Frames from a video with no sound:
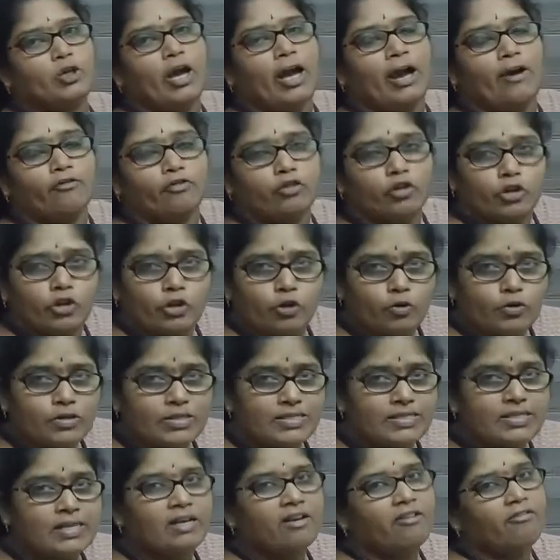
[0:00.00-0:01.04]
you have to
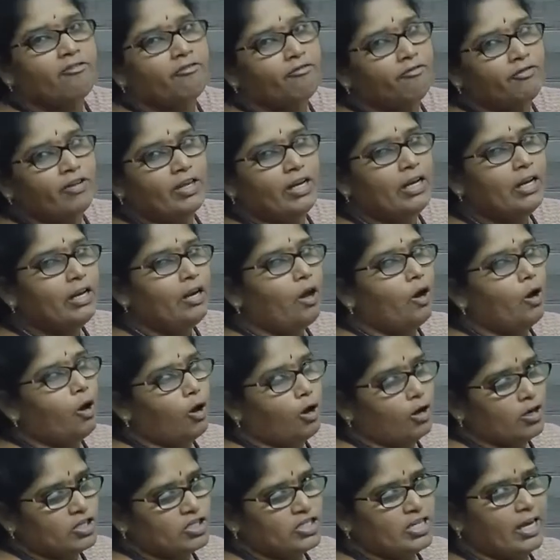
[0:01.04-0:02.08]
use will
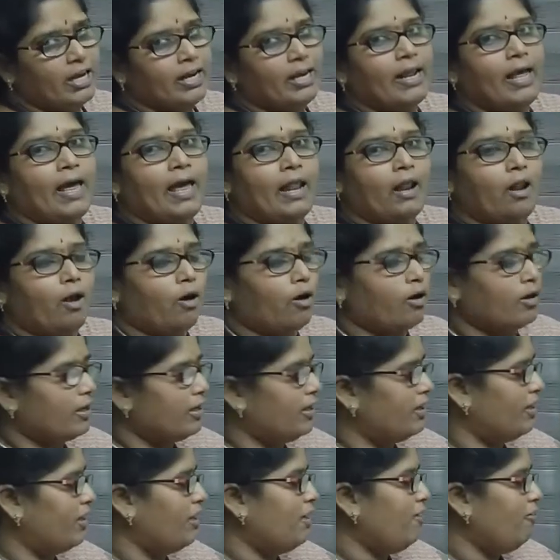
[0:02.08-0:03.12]
or shall, along
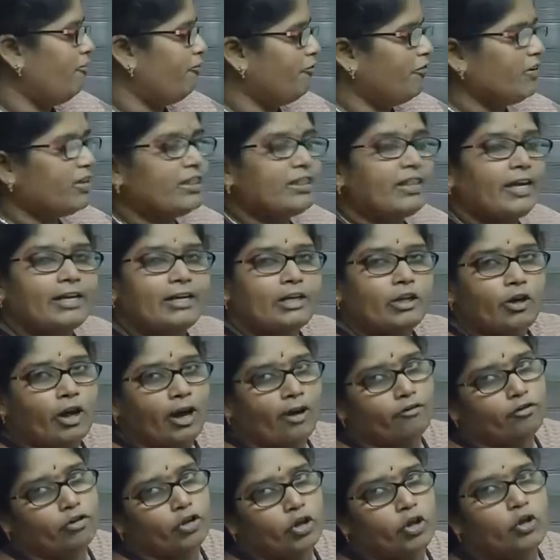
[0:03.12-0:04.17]
with that you
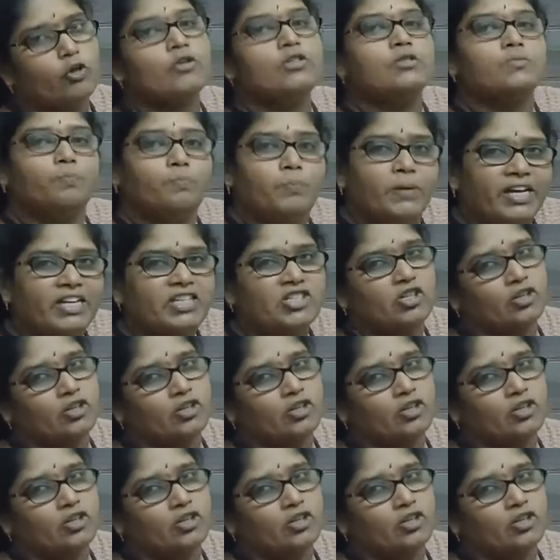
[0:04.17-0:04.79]
have to use be,